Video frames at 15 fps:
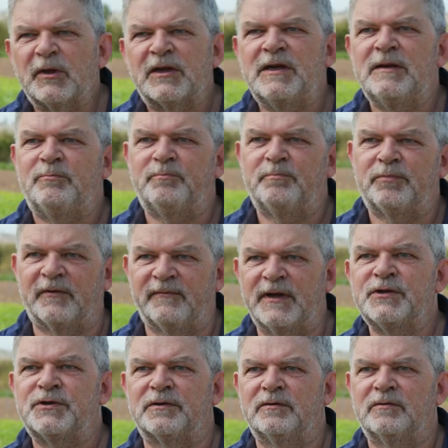of the key
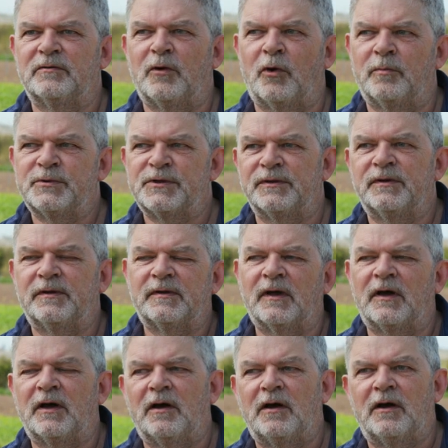prevention options
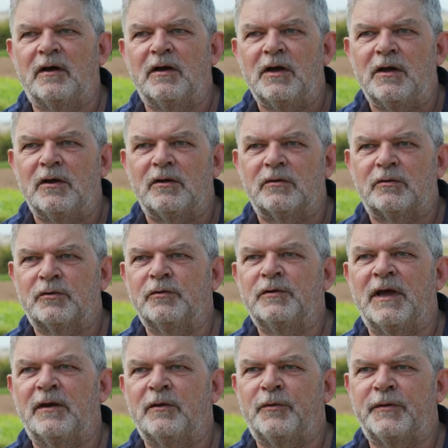are good
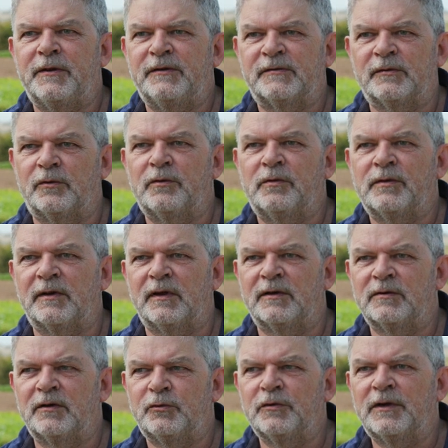healthy soils
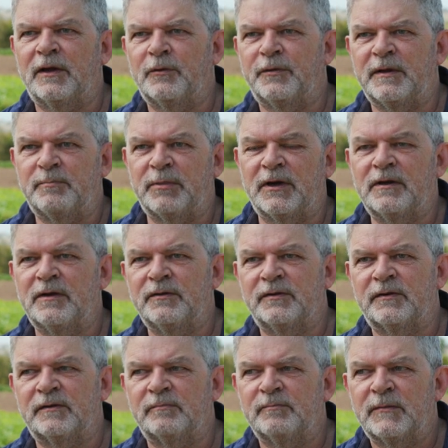and good healthy
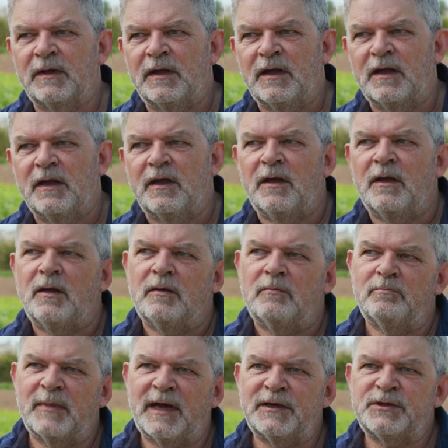plants,
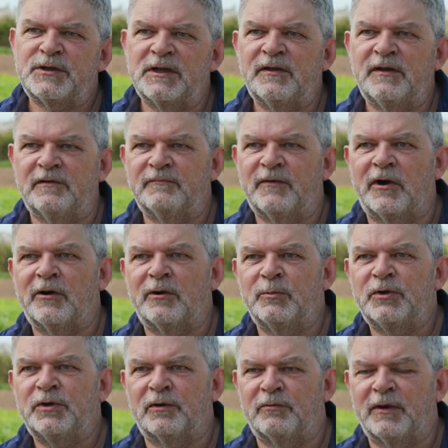managing the
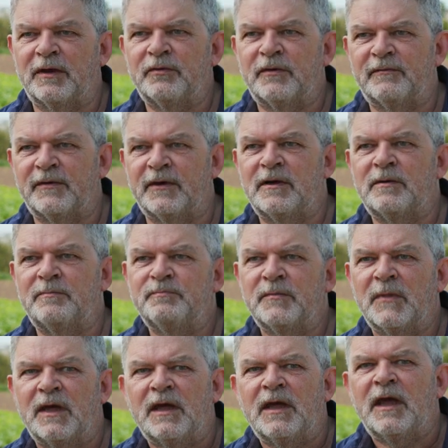environment around the farm,
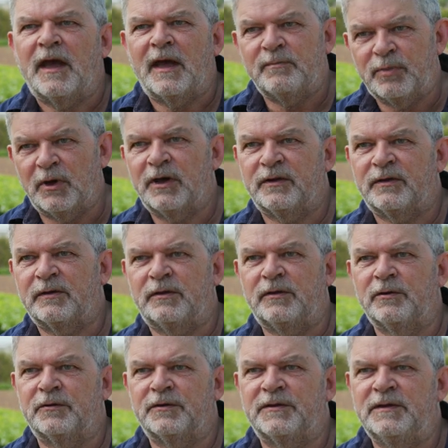and
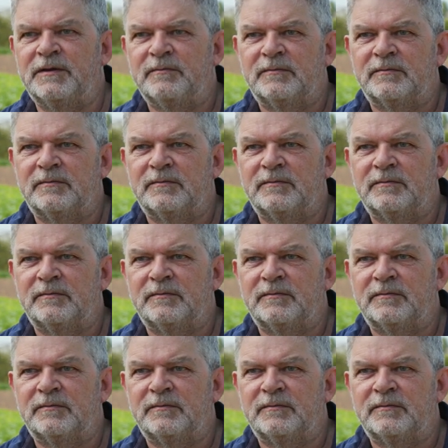biosecurity.